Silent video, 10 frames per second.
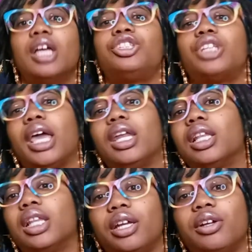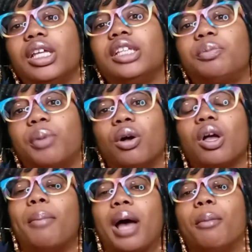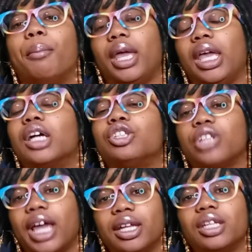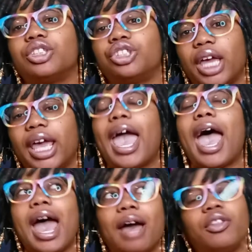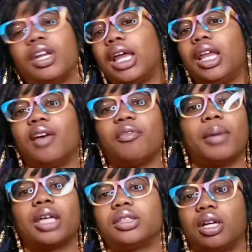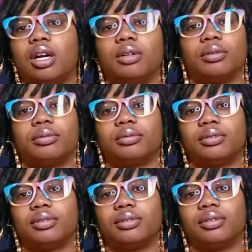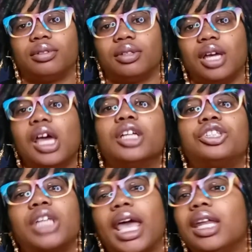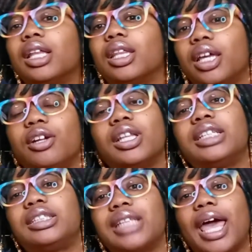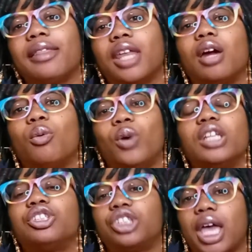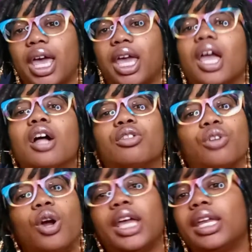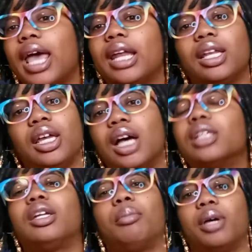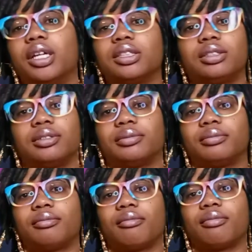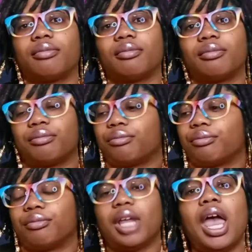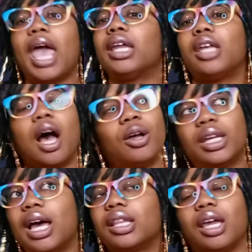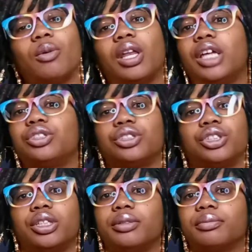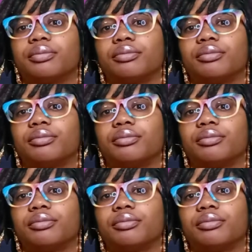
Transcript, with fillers: Shayna literally spoke about being attracted to Shane after they left Mexico. Shayna literally sat there with Shane, throwing Natalie under the bus and dogging out their relationship.